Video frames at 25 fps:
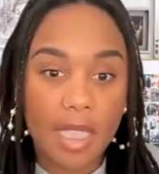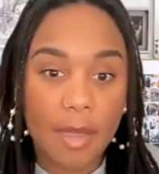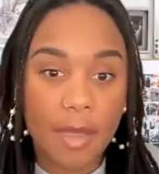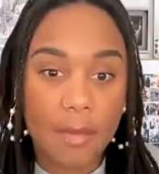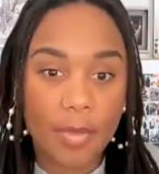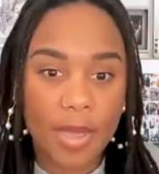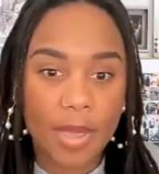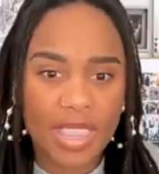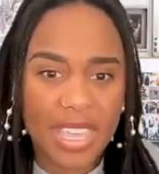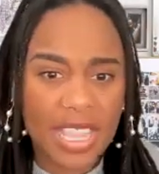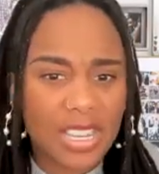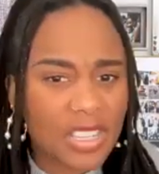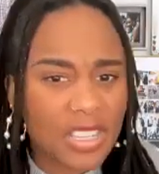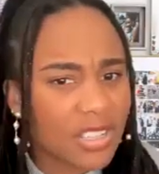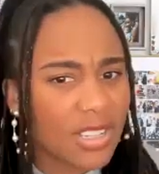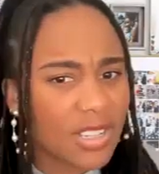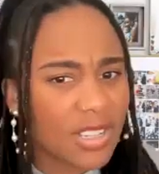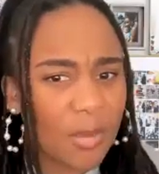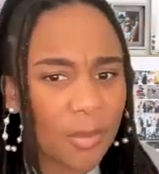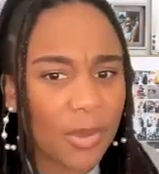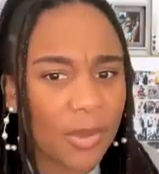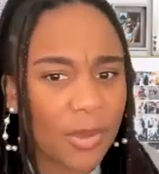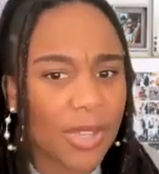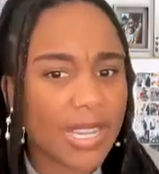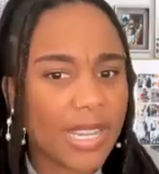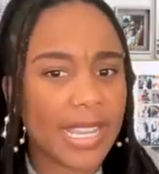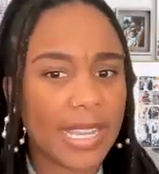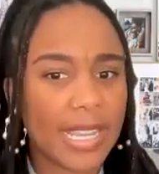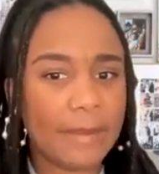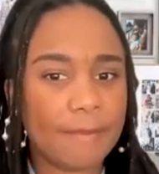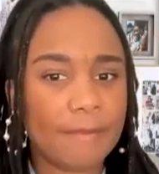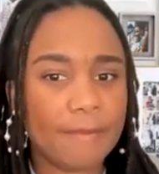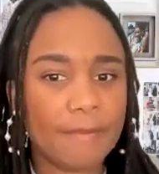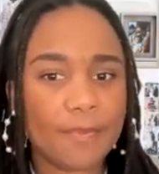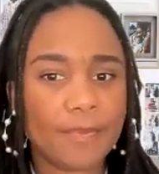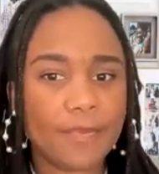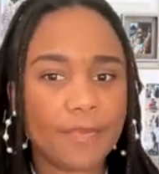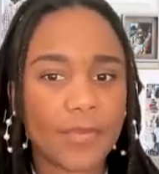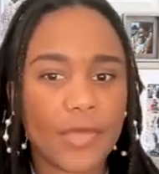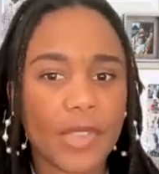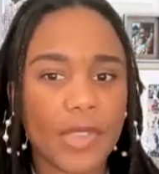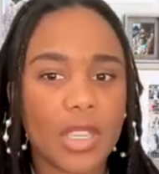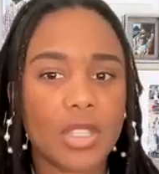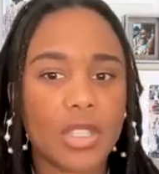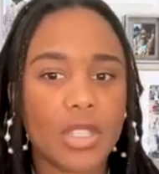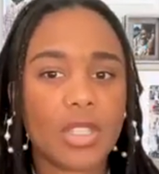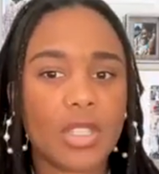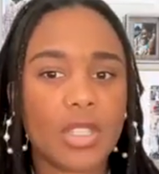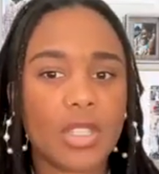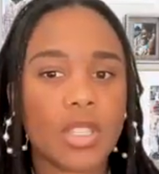But let's jump on in.
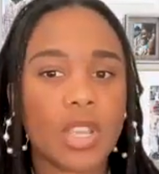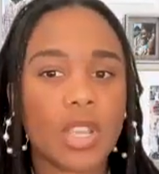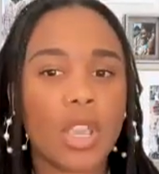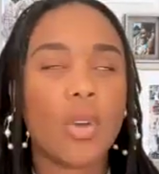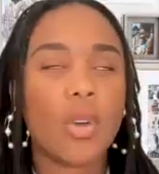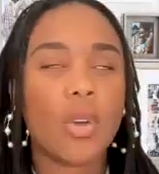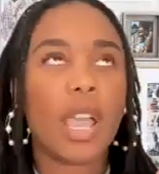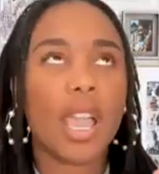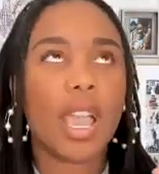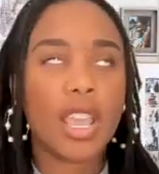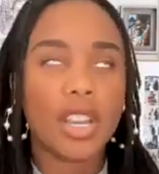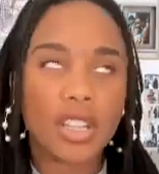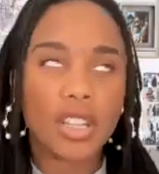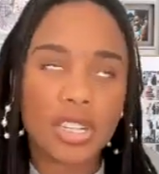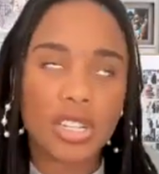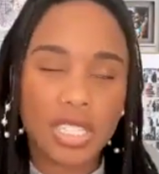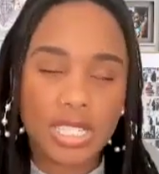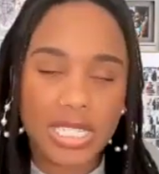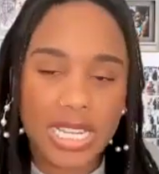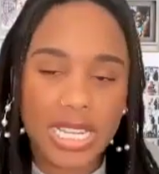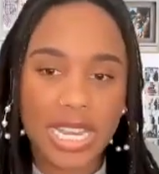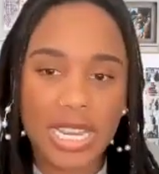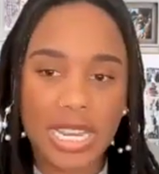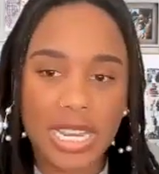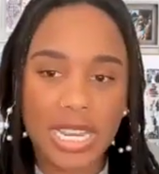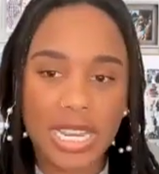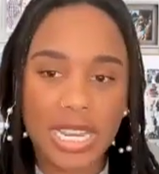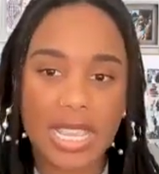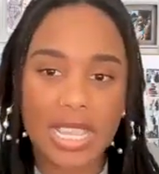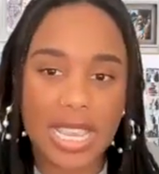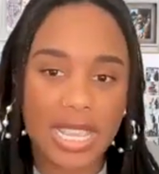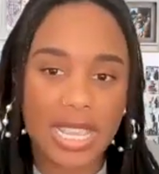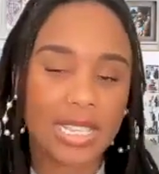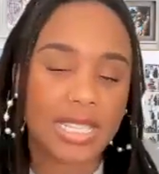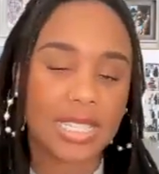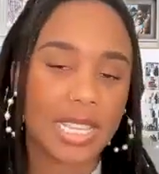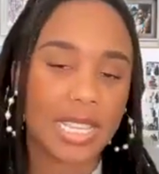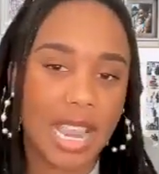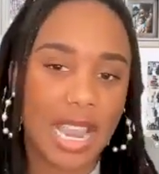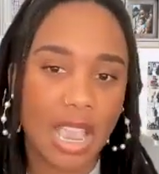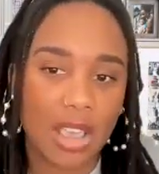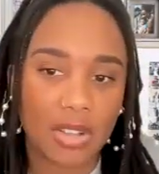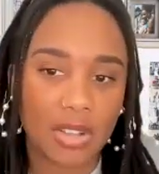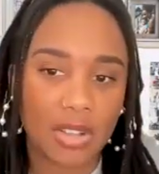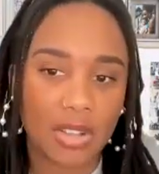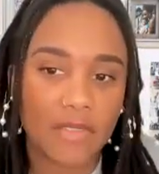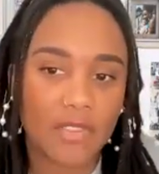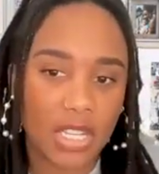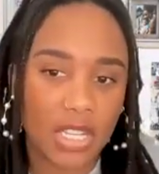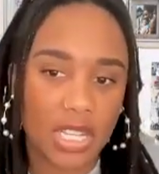So understanding the ins and
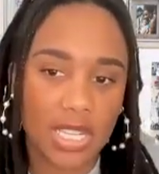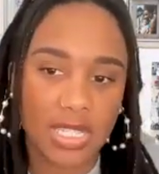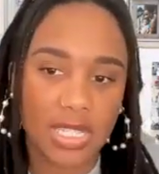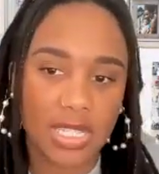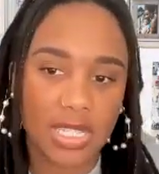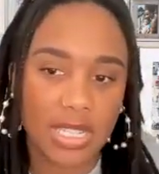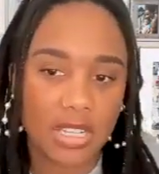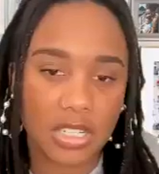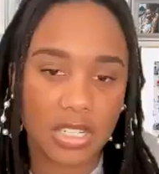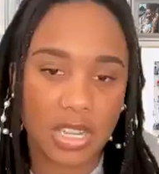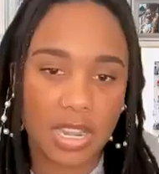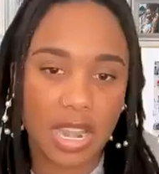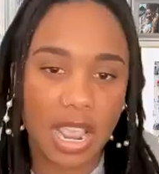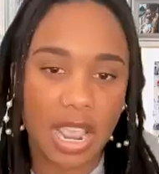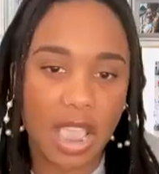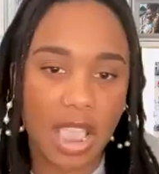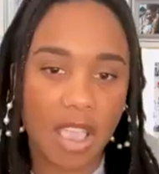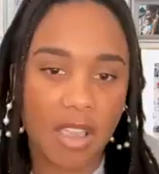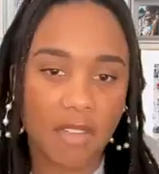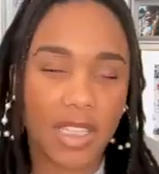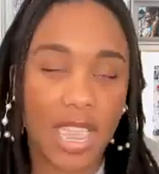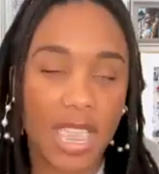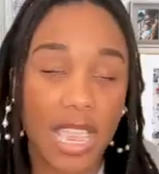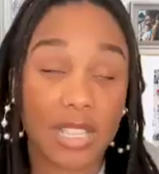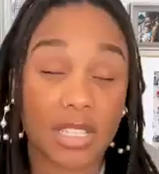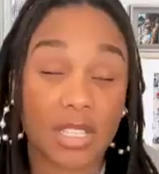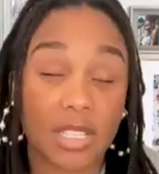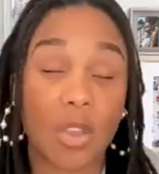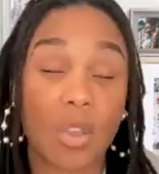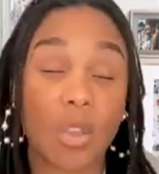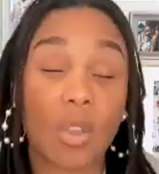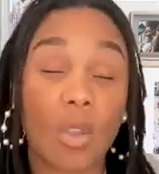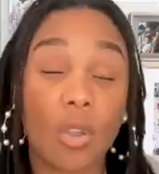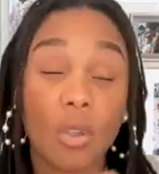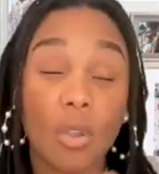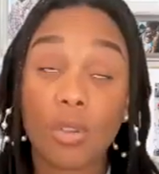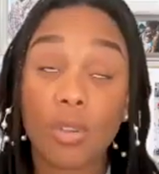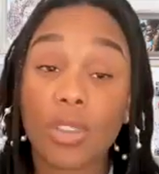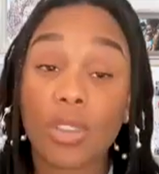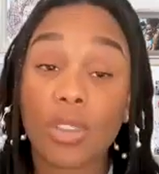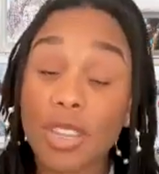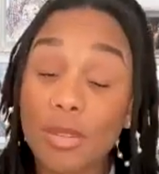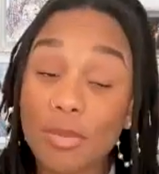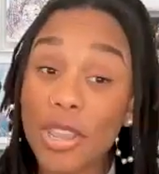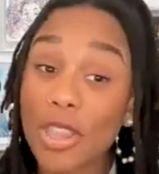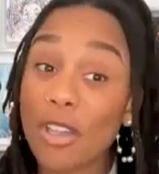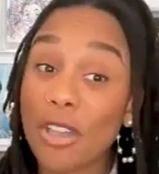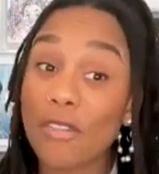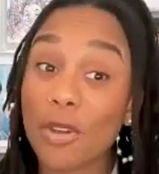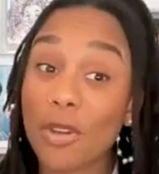outs of Gen Z and Gen Alpha as a whole can
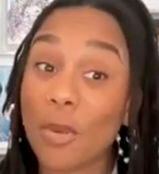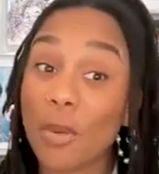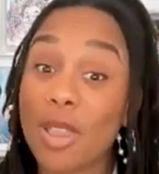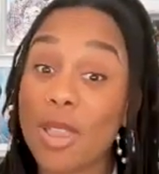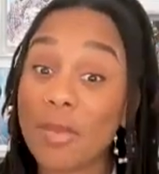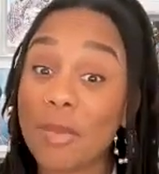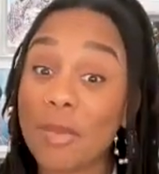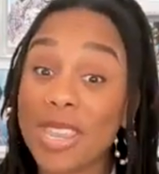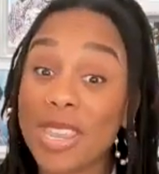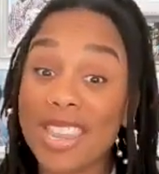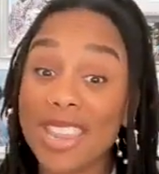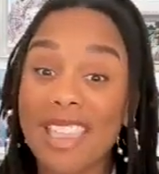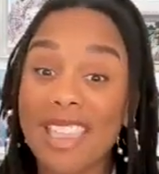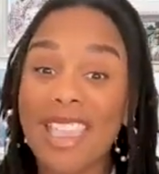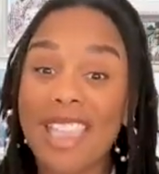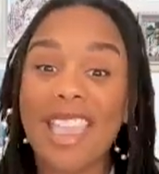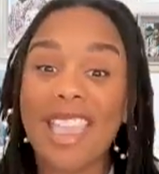be overwhelming.